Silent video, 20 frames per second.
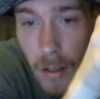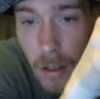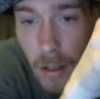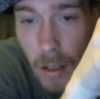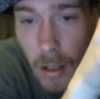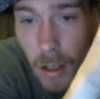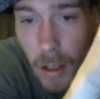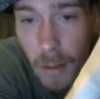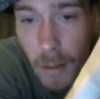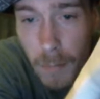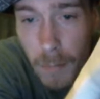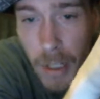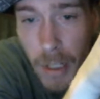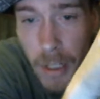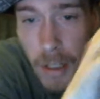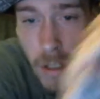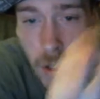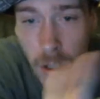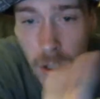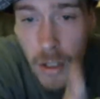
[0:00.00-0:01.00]
the
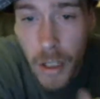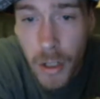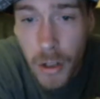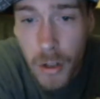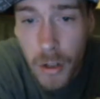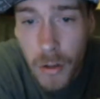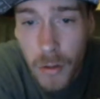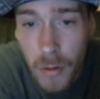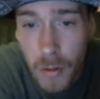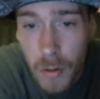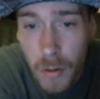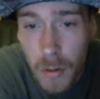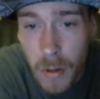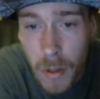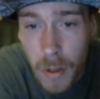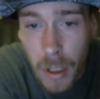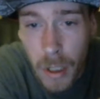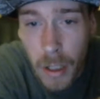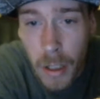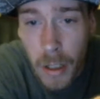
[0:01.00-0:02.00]
Columbia statue.
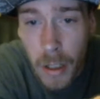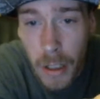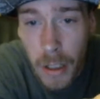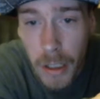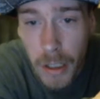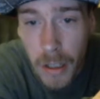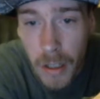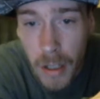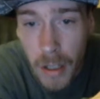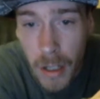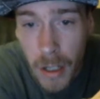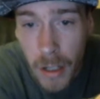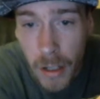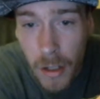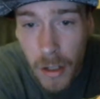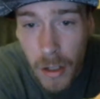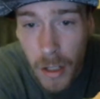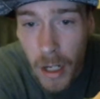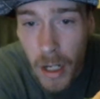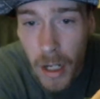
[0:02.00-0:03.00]
It
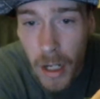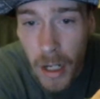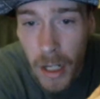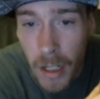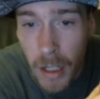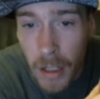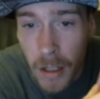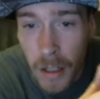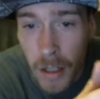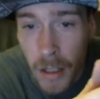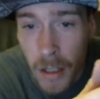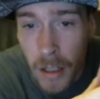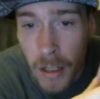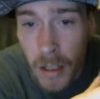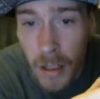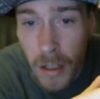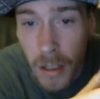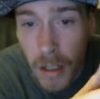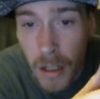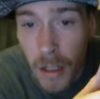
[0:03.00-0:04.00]
says
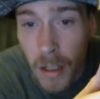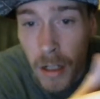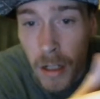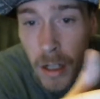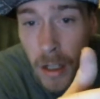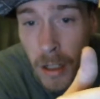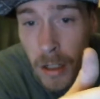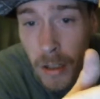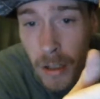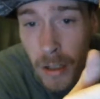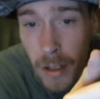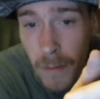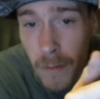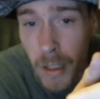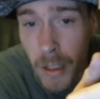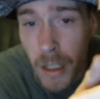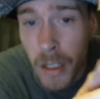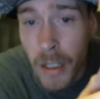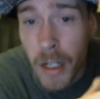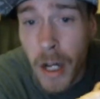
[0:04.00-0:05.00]

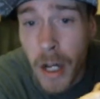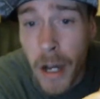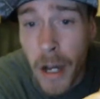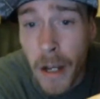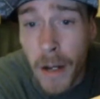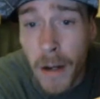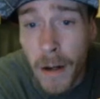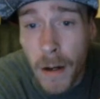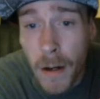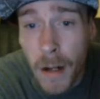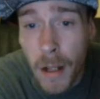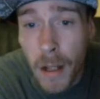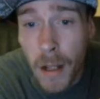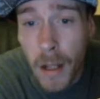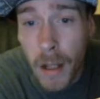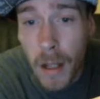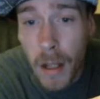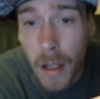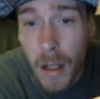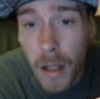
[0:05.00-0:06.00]
1879,
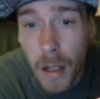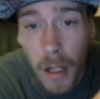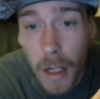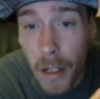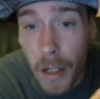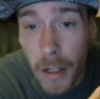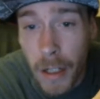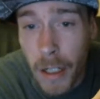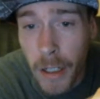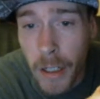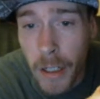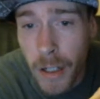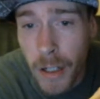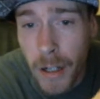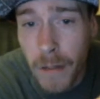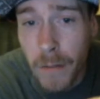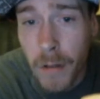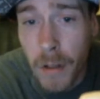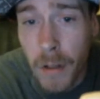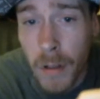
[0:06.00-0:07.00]

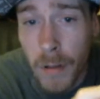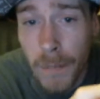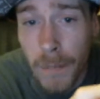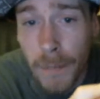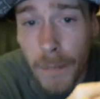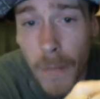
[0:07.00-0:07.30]
97.